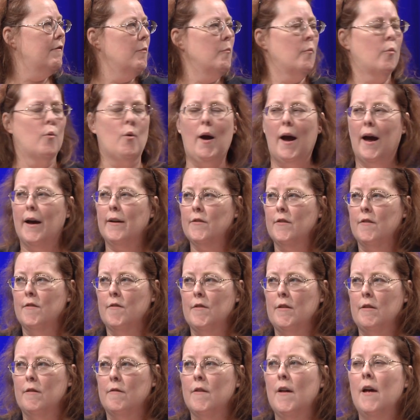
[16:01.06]
and
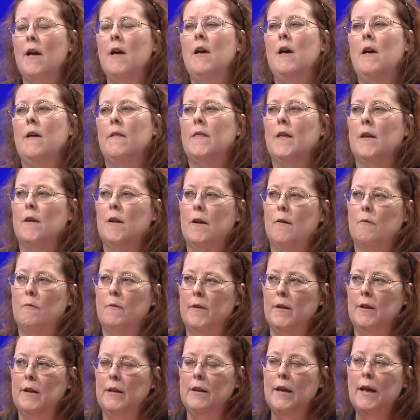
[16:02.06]
practices that have
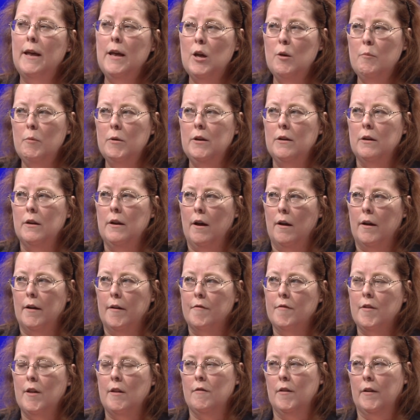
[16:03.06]
inhibited
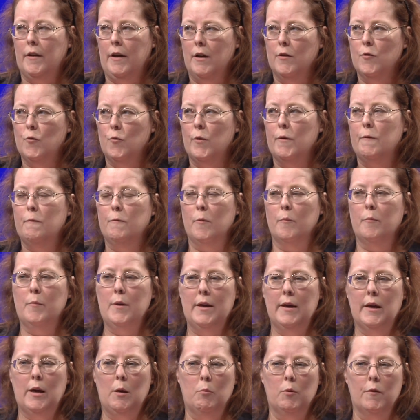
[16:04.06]
us as a country from
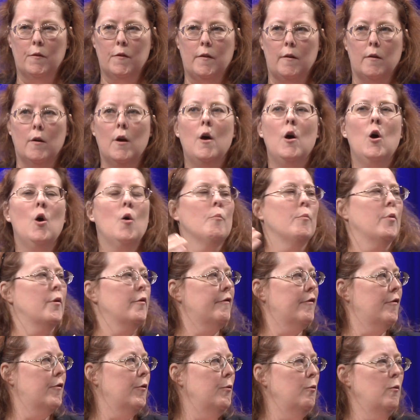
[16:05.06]
being able to
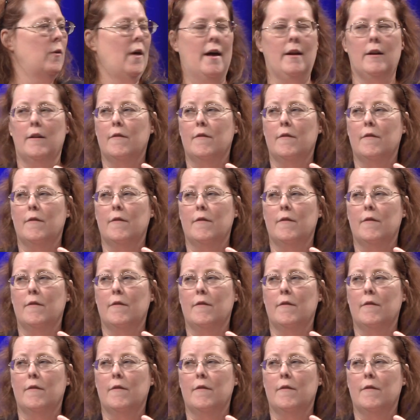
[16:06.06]
pursue that.